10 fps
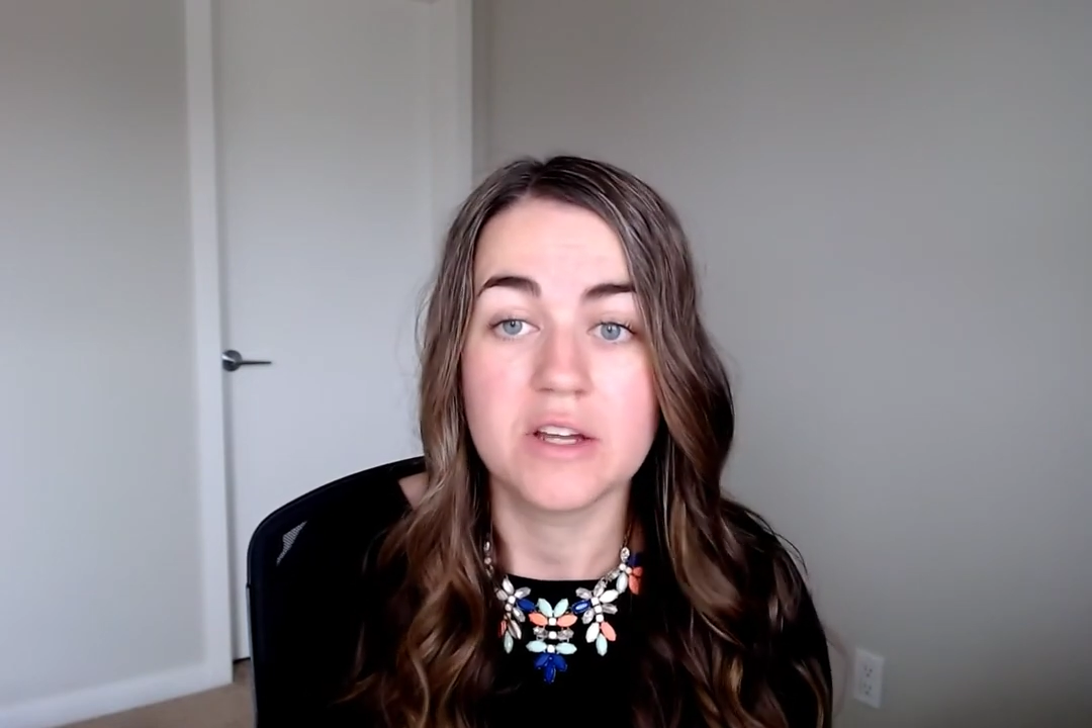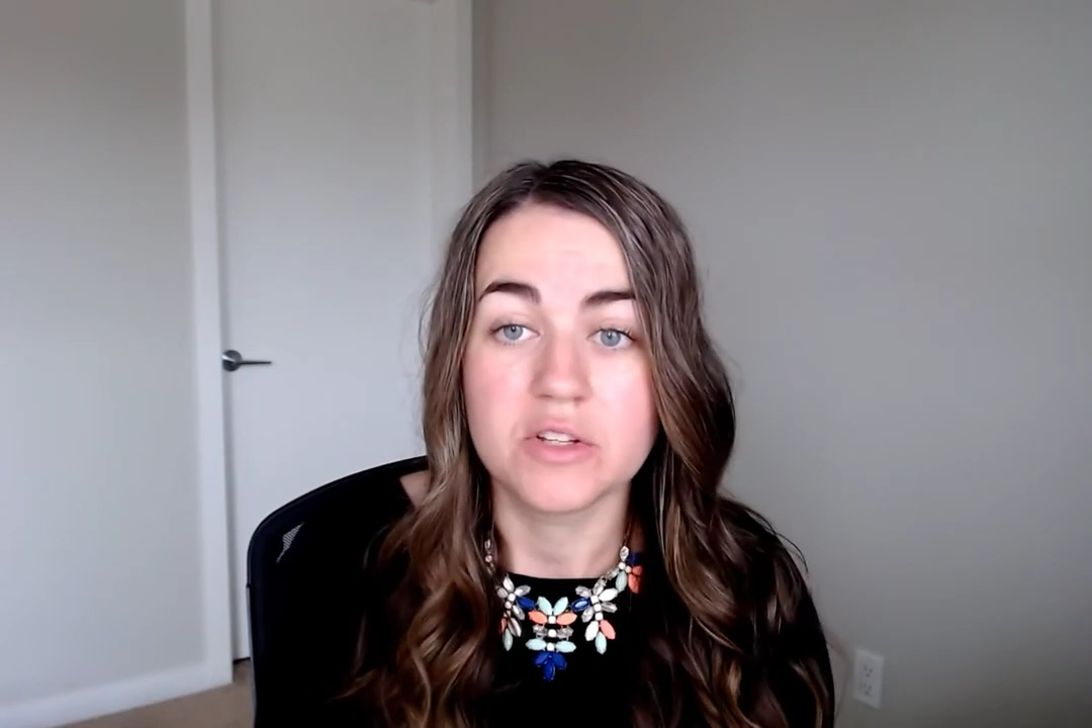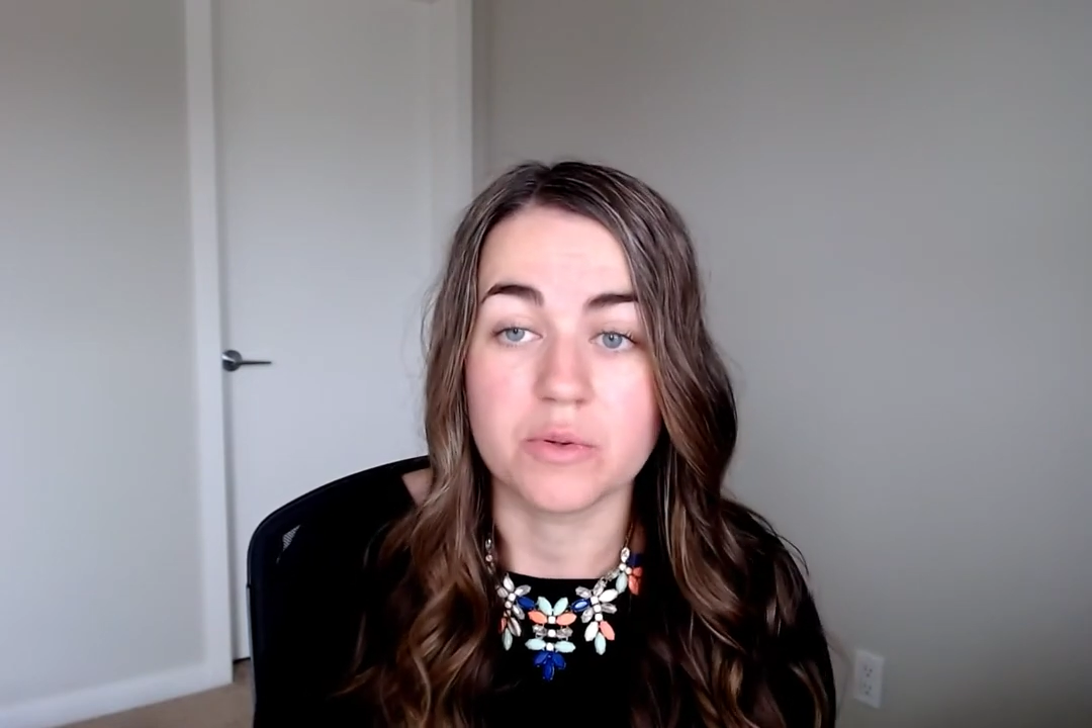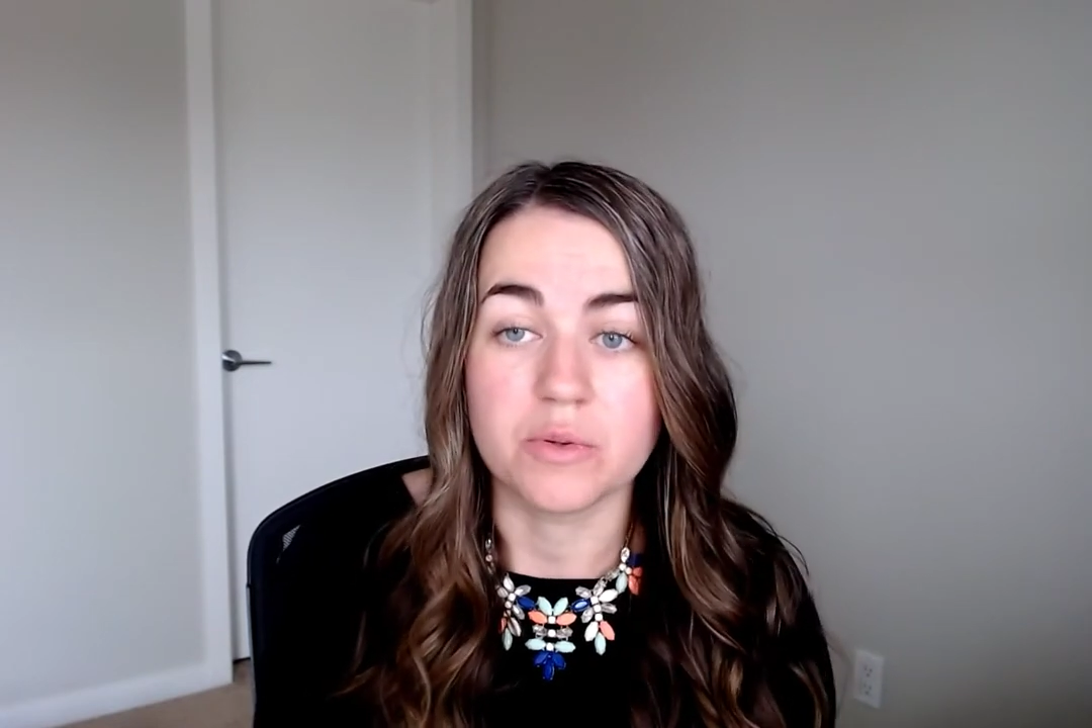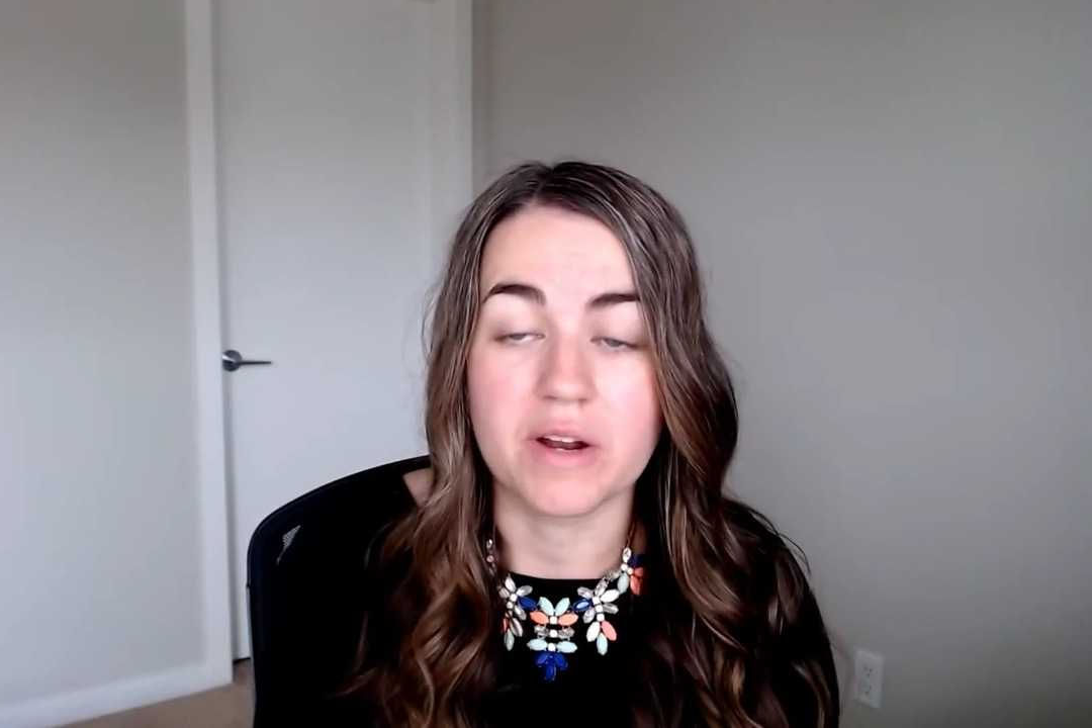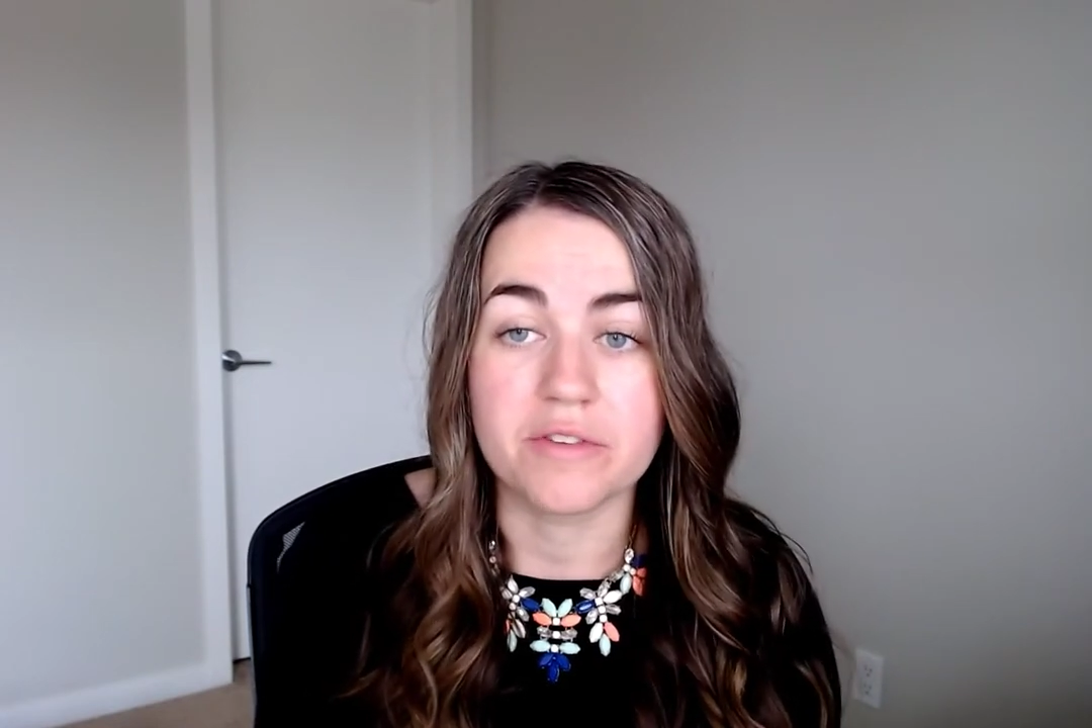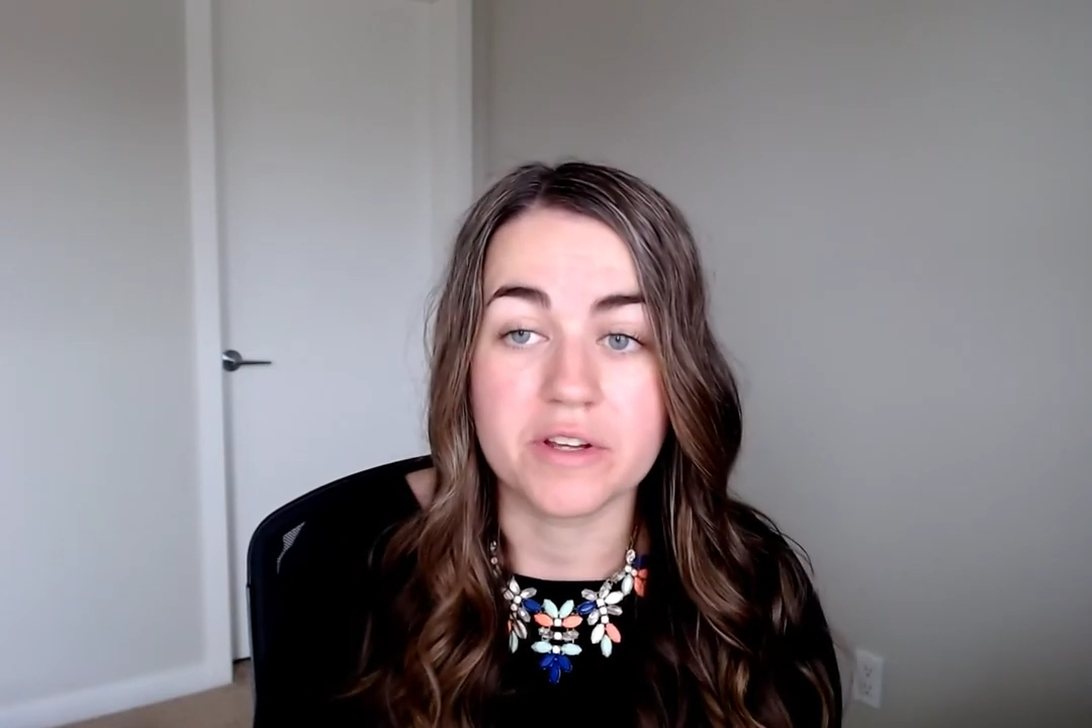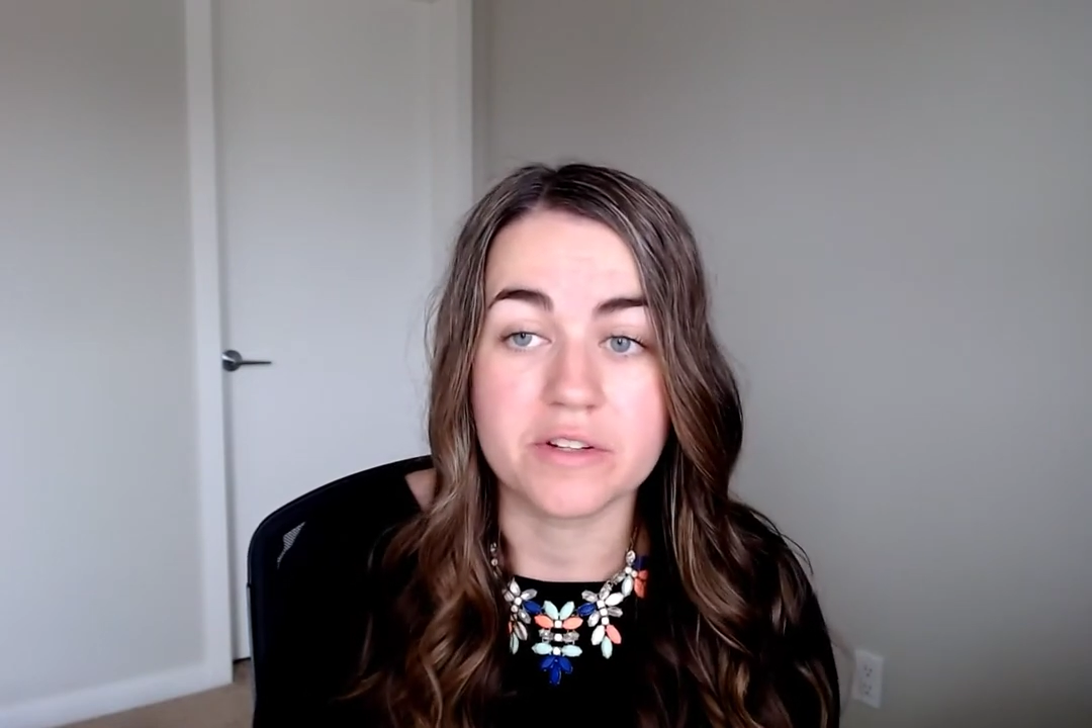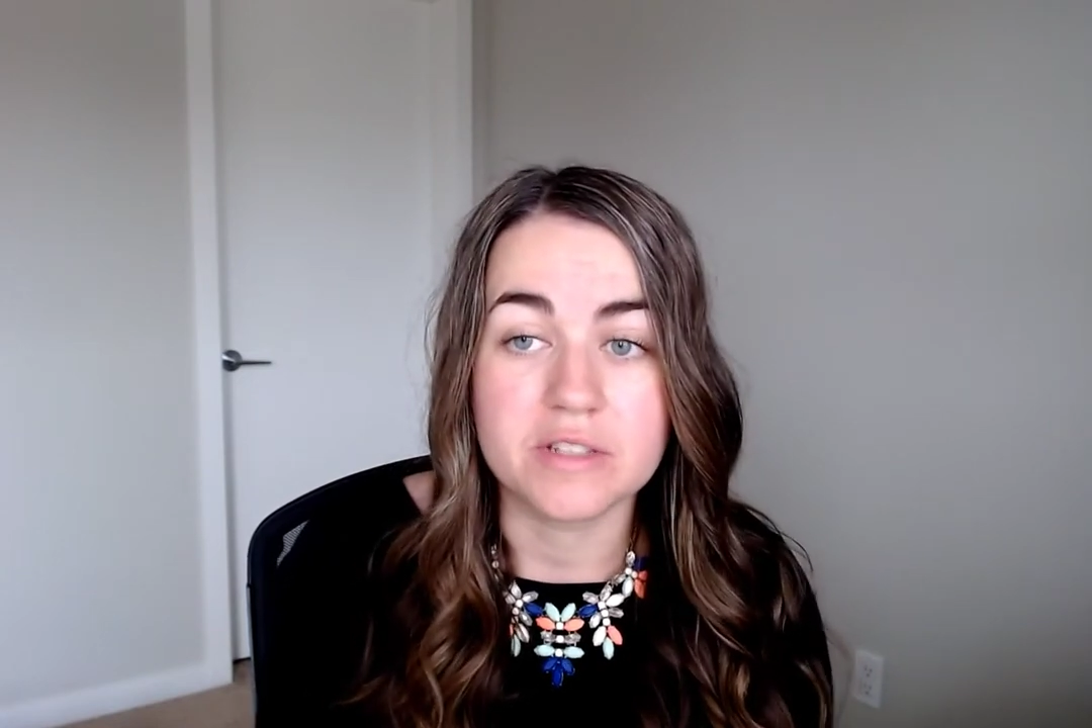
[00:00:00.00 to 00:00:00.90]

So whenever there is